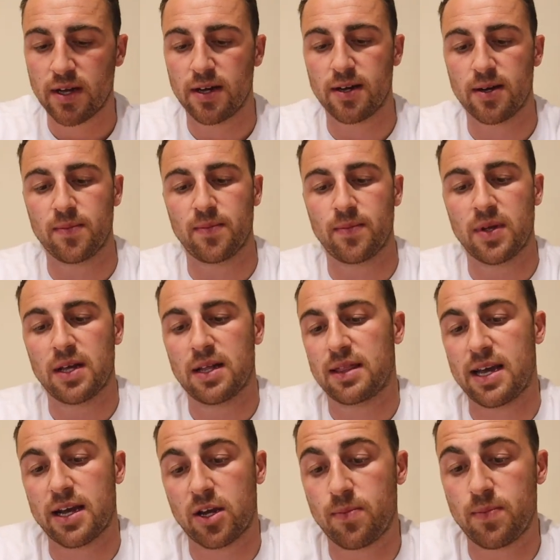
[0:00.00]
Um,
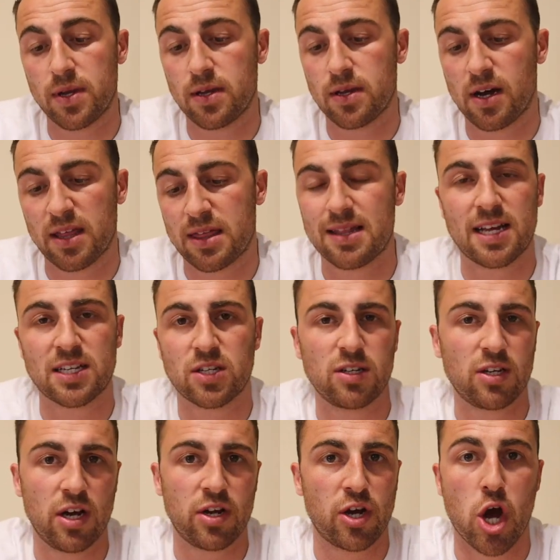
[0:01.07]
that could be, I think that's
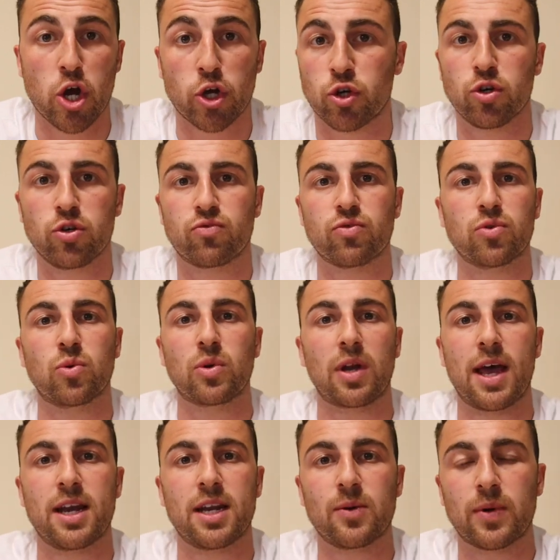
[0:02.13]
a, a good rule
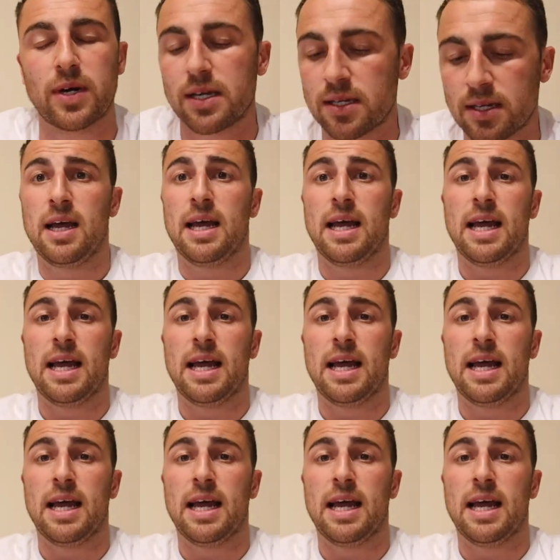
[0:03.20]
anyway.